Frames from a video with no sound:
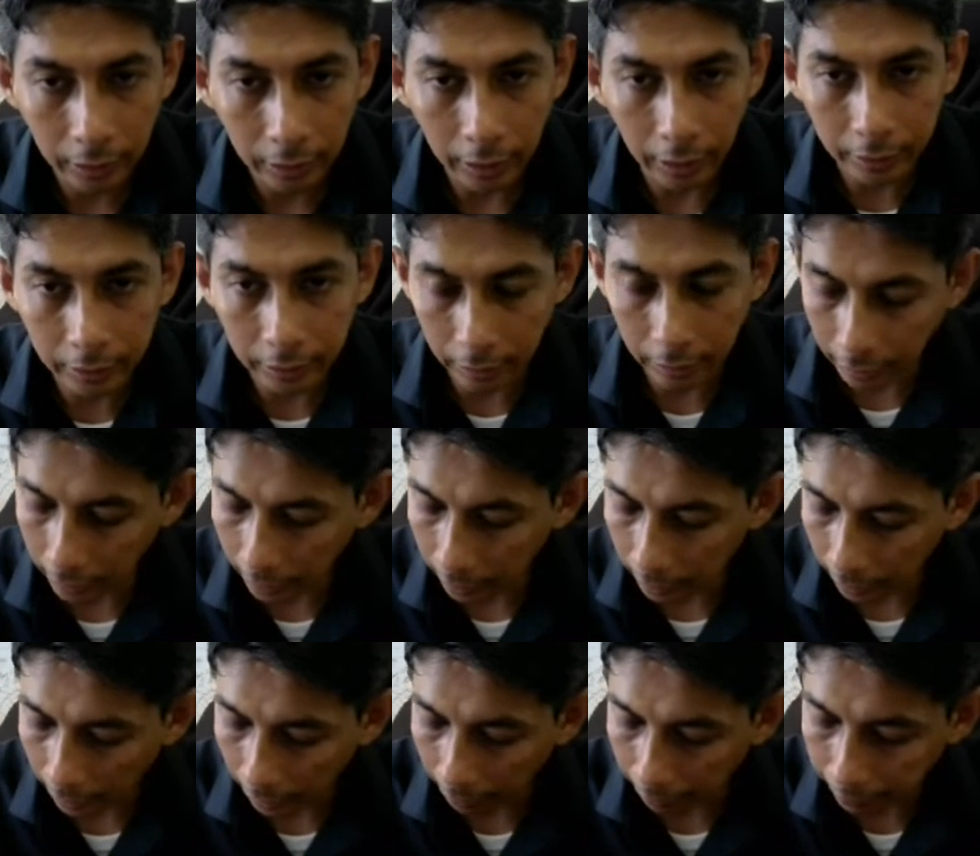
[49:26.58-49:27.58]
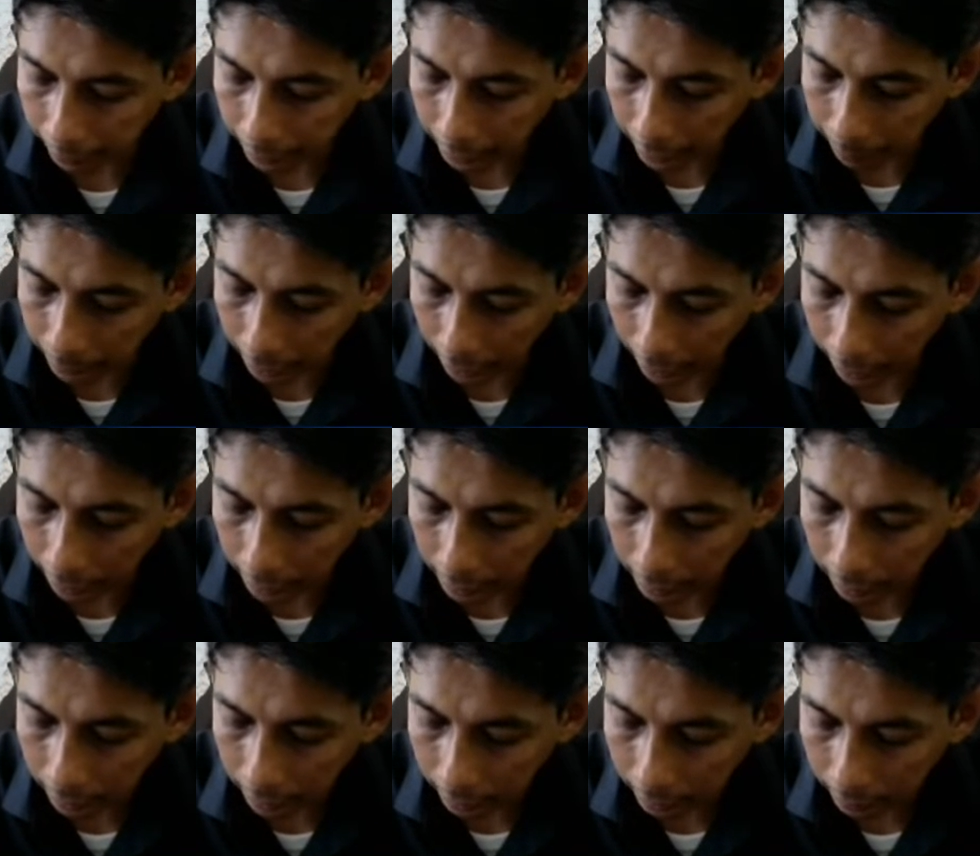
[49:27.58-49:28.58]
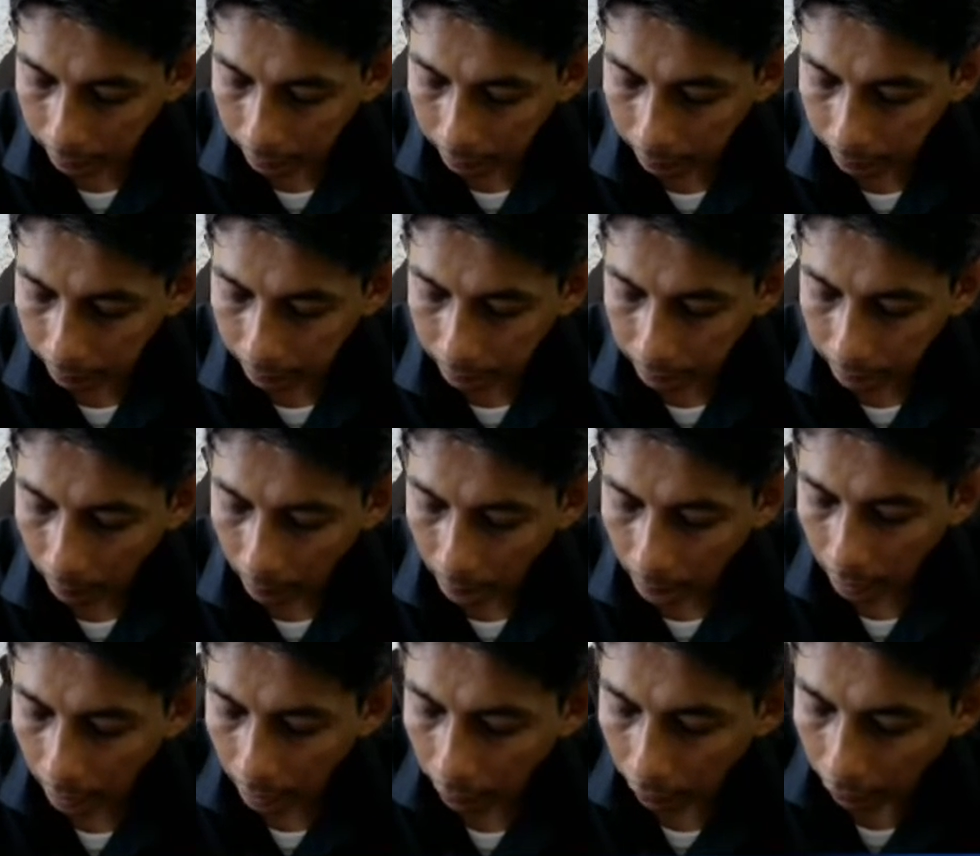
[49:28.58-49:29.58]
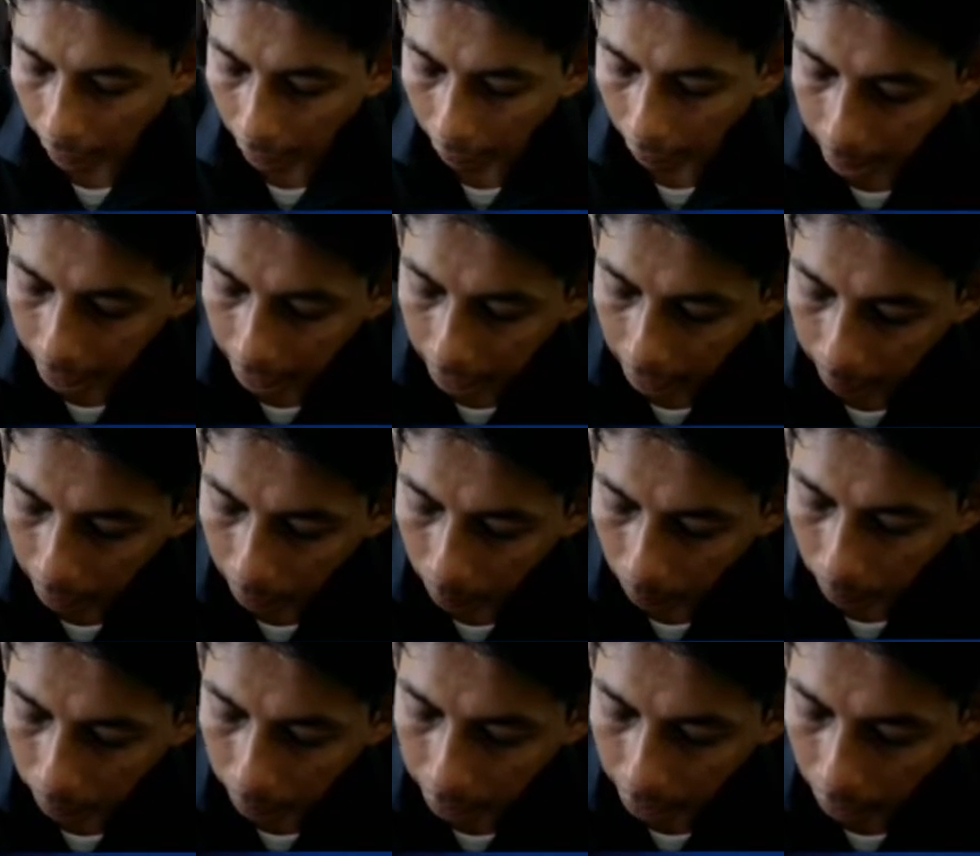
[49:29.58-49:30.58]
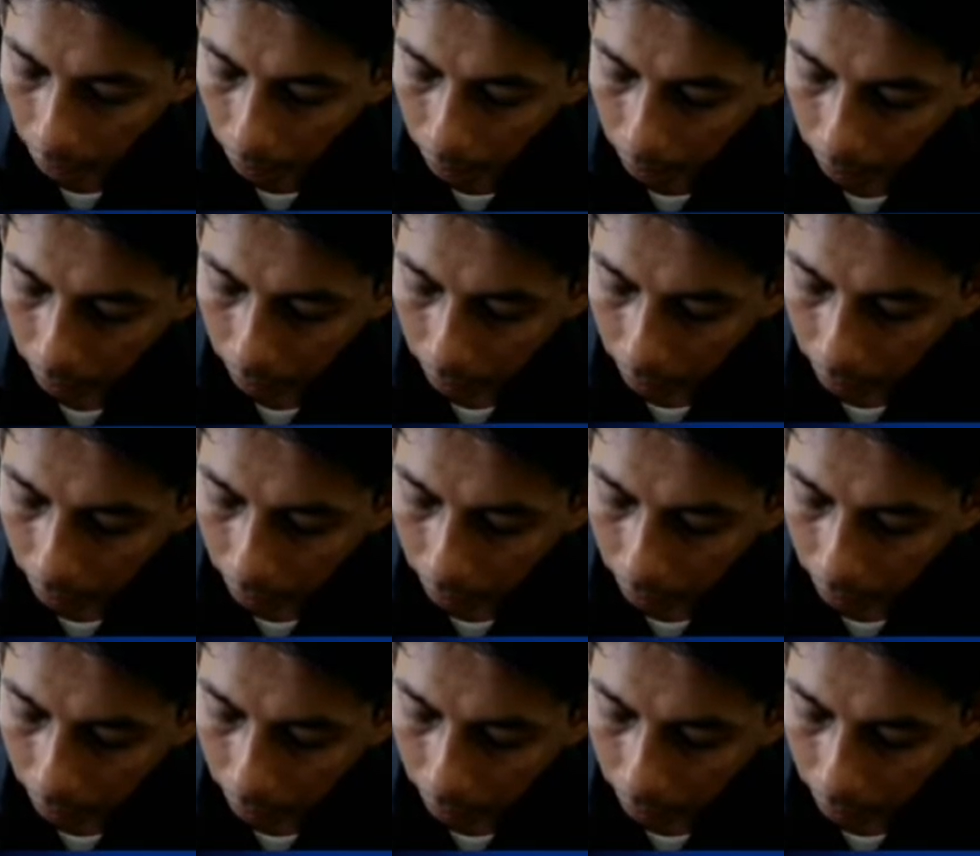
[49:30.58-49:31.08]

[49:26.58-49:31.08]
actually have something like this. We have bit number 0,